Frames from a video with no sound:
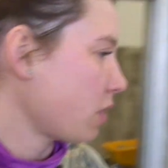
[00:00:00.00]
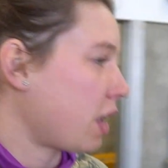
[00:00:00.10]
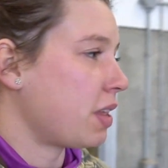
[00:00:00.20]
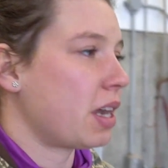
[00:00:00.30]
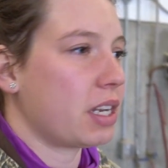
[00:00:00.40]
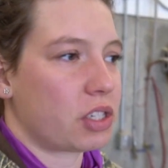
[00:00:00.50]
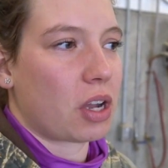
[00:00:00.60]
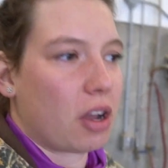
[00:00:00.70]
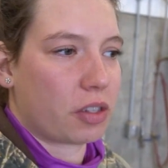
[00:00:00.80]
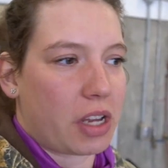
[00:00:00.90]
And then I
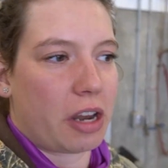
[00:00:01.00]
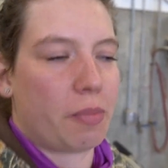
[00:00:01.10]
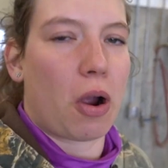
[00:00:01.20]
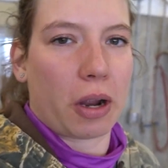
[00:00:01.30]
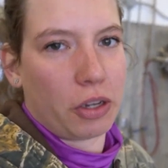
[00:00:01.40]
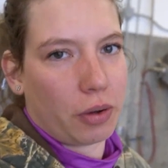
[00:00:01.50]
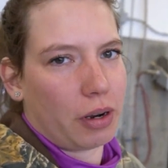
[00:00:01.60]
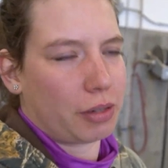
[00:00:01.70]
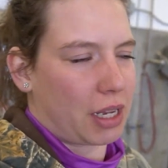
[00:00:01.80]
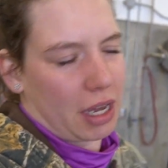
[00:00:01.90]
saw Sandy Brock do it and I
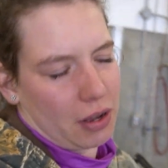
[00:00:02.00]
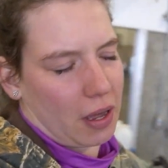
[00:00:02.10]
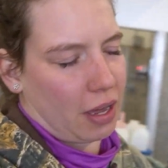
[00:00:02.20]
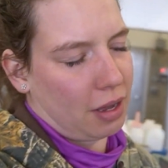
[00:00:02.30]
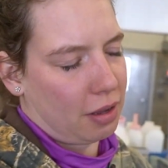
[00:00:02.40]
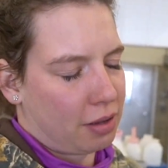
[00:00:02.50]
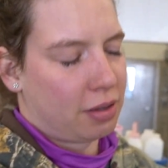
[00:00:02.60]
was like, okay,